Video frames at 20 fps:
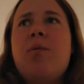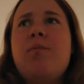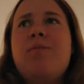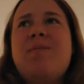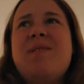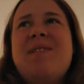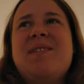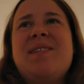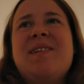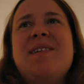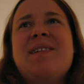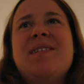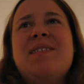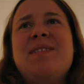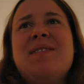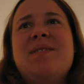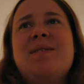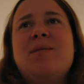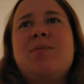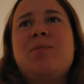
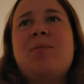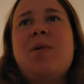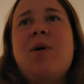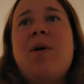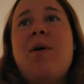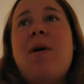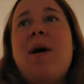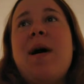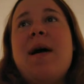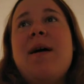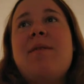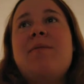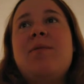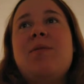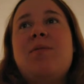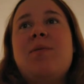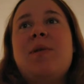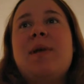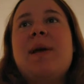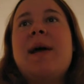Because, well, I haven't
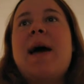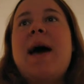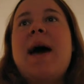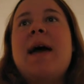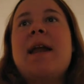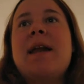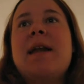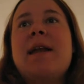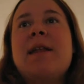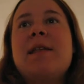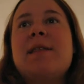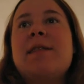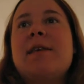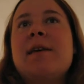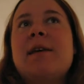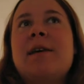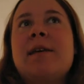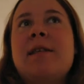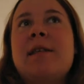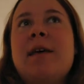really had
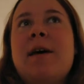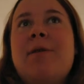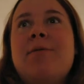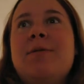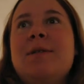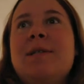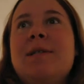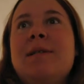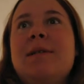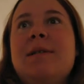anything that was